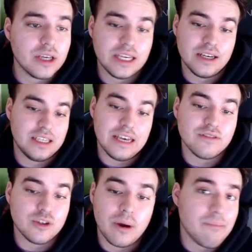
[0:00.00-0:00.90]
he
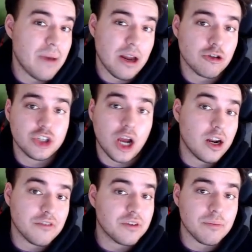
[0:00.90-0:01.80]
gives you a better shot
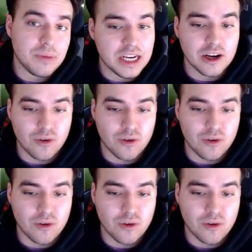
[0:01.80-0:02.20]
of competing